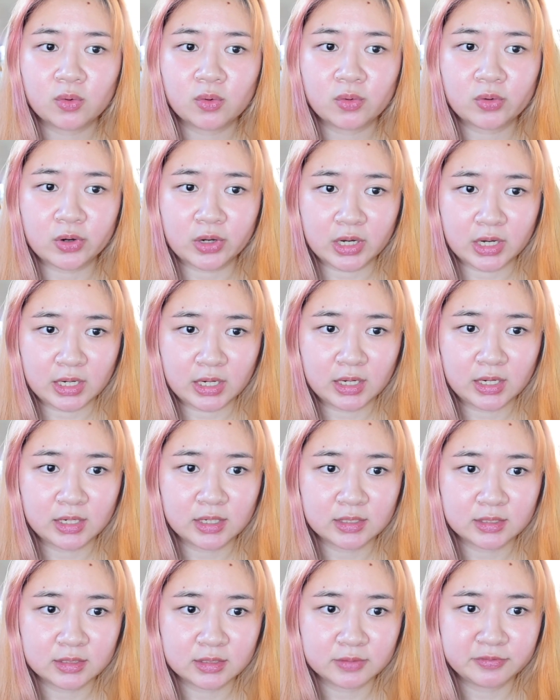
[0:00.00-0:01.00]
or
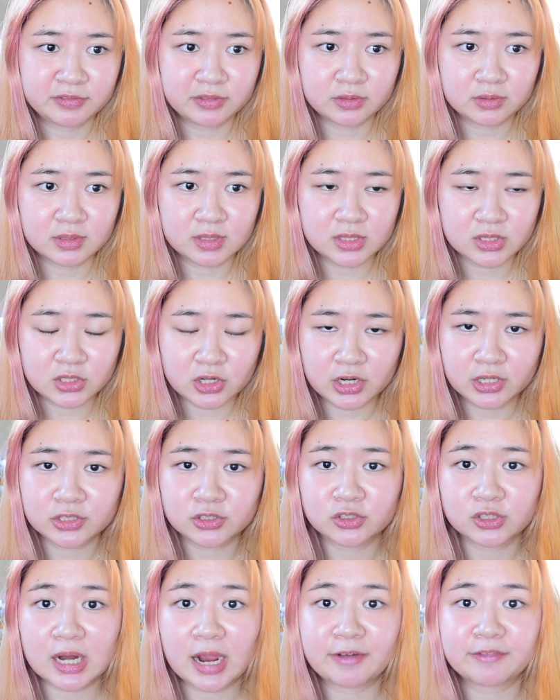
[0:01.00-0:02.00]
start
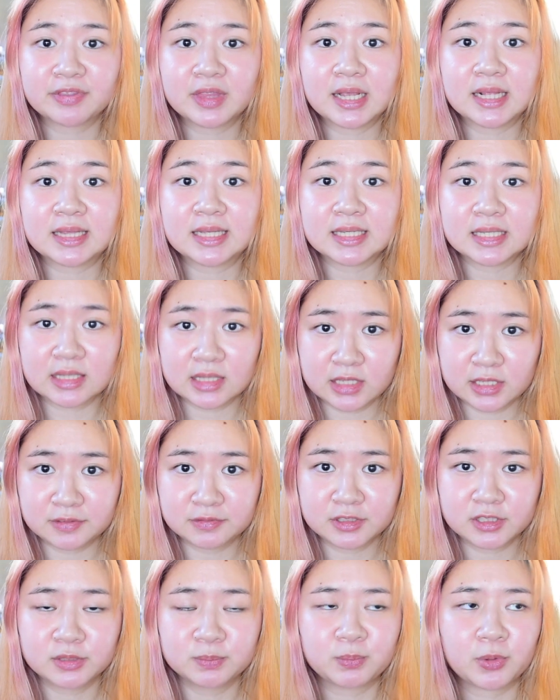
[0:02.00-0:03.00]
drafting the
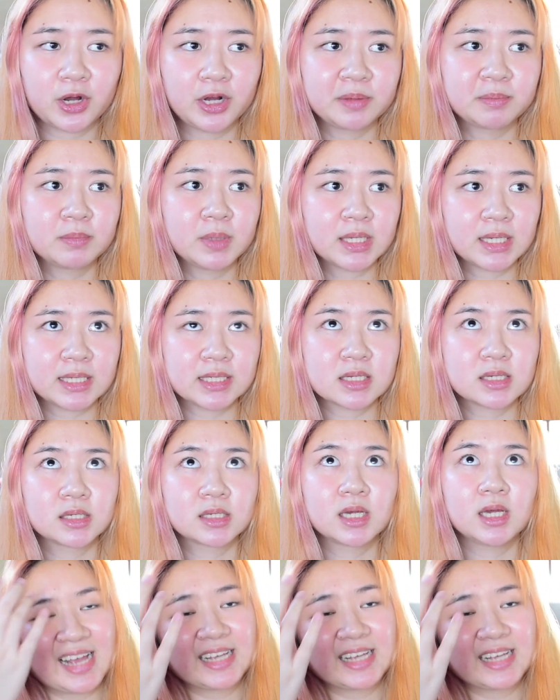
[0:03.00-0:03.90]
sleeves part because